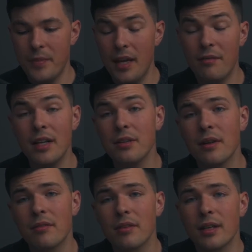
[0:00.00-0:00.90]
if I do
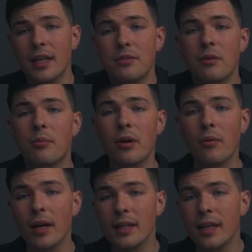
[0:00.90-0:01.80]
ever get to a point
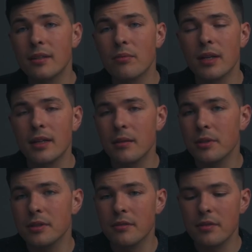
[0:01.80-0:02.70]
where I'd like to run a
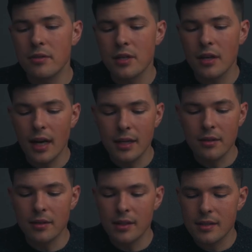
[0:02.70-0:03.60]
gimbal in the future, I
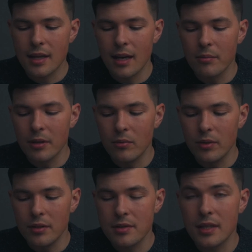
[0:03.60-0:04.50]
know that this camera
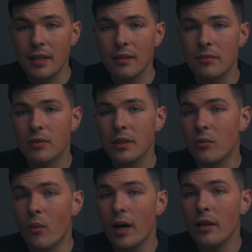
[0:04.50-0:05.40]
will sit really
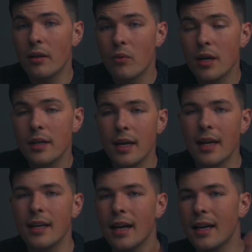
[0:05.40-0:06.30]
well on one,
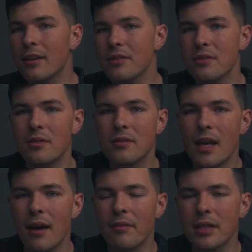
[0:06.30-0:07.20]
and I can also use the
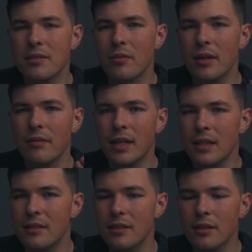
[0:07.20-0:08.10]
FX3 if I
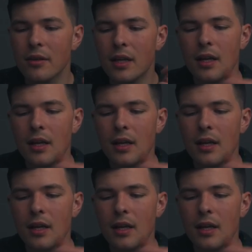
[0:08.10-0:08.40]
need to.